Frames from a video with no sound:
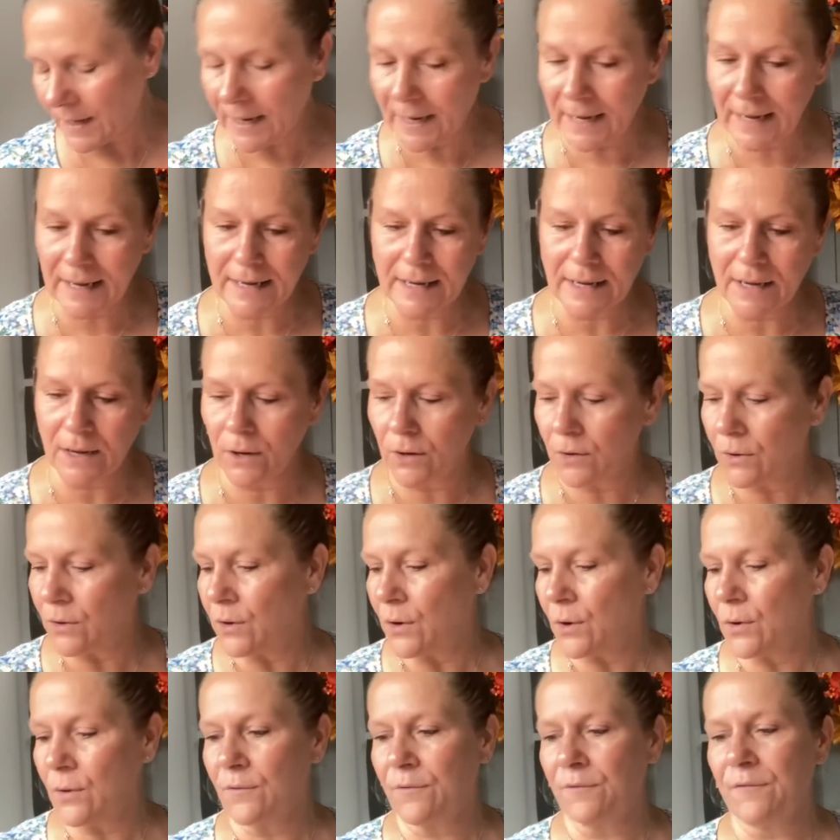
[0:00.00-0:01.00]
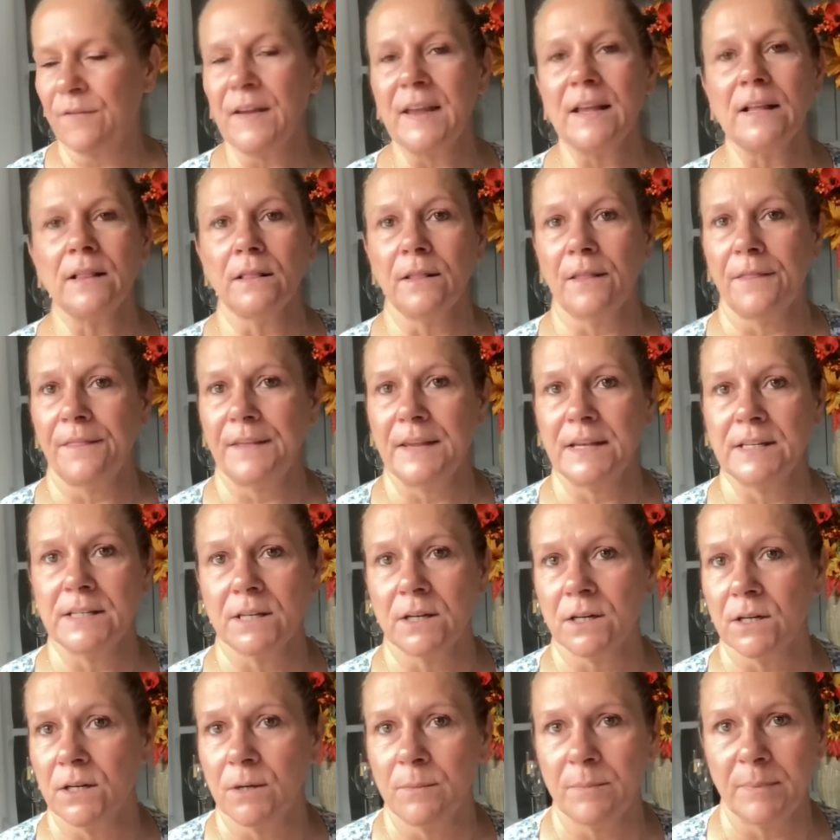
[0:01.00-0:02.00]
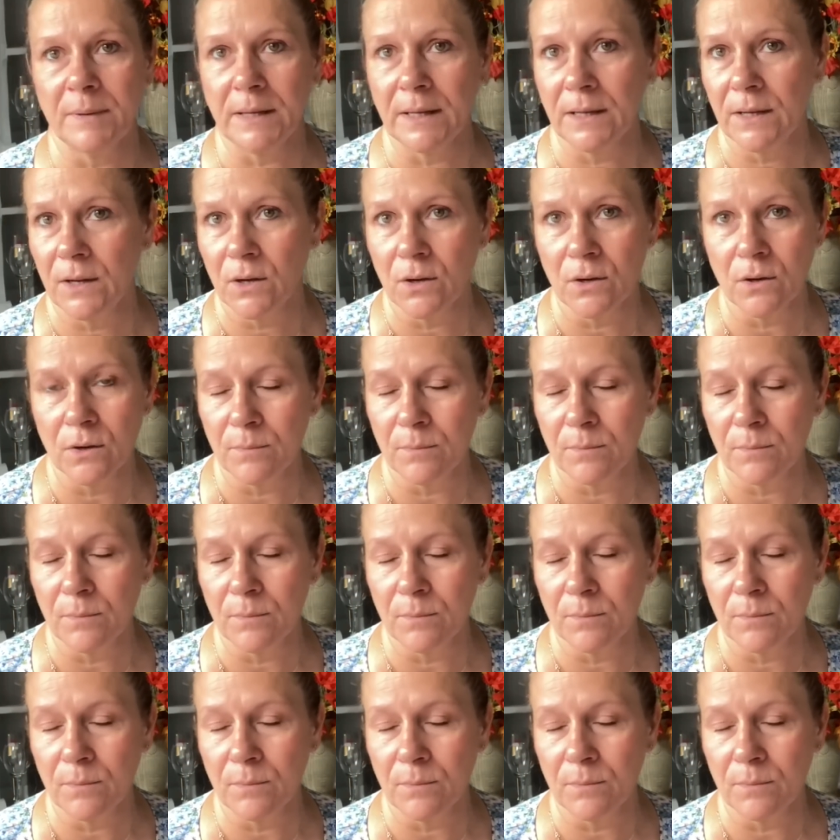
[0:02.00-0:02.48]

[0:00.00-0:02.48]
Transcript: I feel that these are going to be